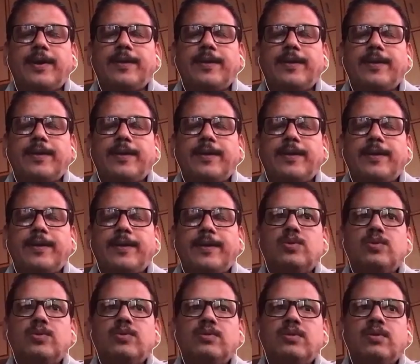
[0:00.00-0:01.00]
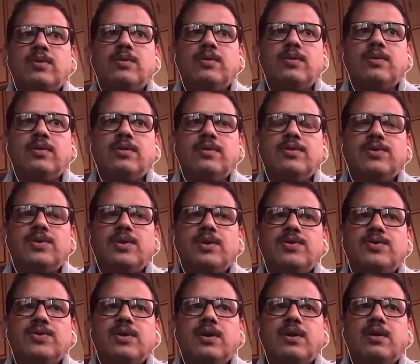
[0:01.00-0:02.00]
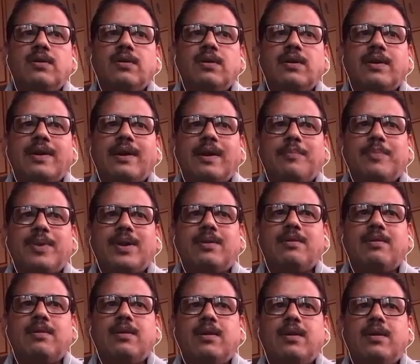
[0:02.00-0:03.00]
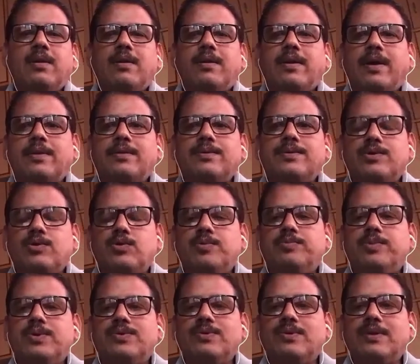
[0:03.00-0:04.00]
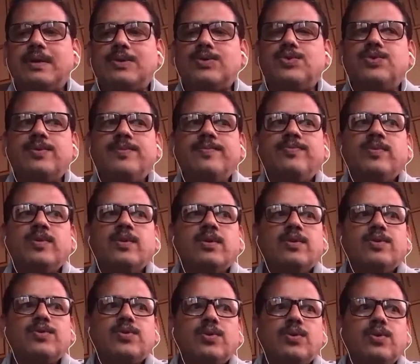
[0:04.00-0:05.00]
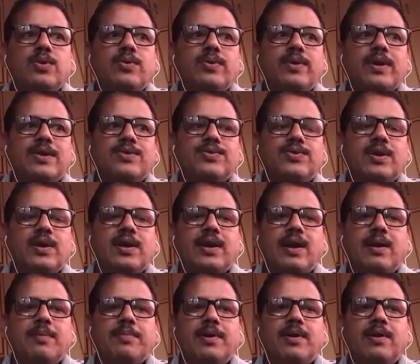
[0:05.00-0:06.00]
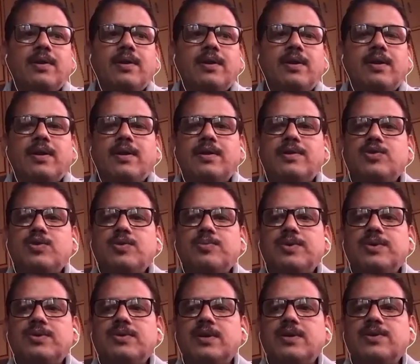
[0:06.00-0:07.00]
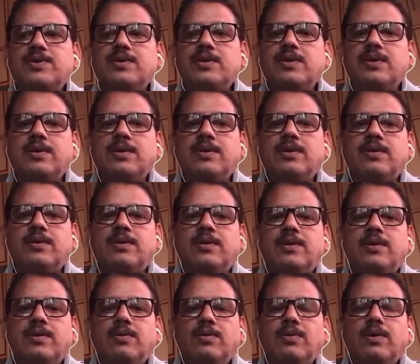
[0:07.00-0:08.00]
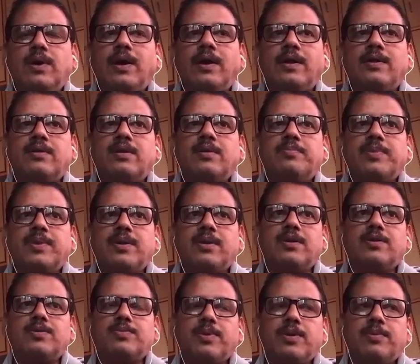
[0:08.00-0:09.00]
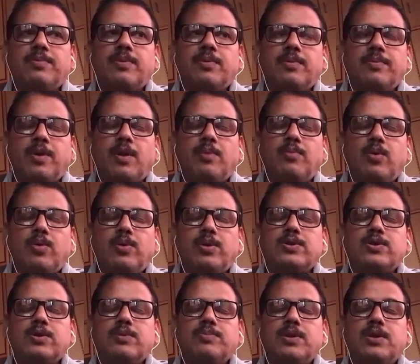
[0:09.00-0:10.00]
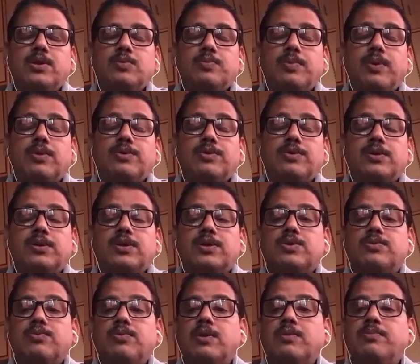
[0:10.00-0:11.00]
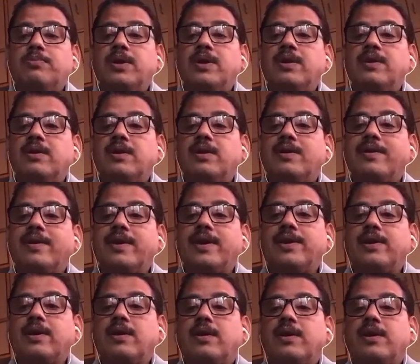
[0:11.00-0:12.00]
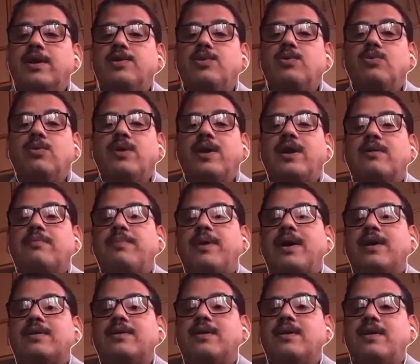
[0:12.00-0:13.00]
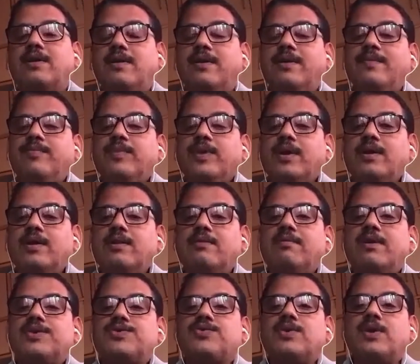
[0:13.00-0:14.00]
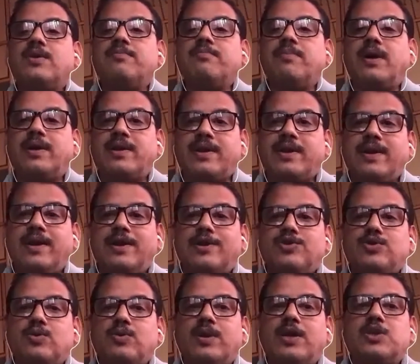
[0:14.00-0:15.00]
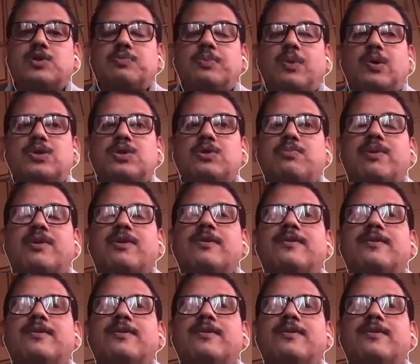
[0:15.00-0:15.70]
so it's a capital intensive business. So when I say capital intensive business, entrepreneurs, people, promoters of these projects will be in a great hurry to get back their invested money as soon as possible.